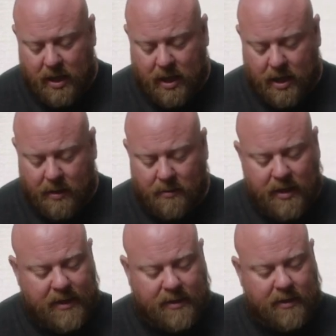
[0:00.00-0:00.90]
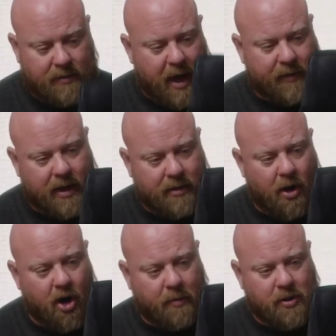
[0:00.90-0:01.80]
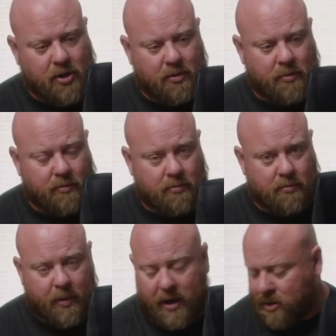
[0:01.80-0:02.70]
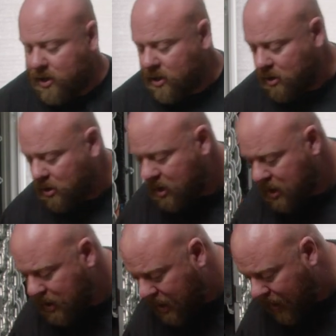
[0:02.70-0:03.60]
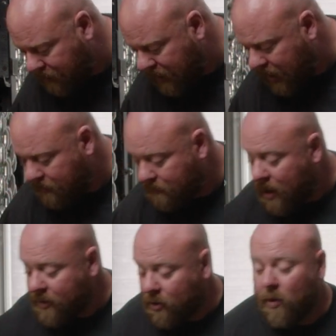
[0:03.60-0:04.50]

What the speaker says: I've got a Harbinger pair here. I've got the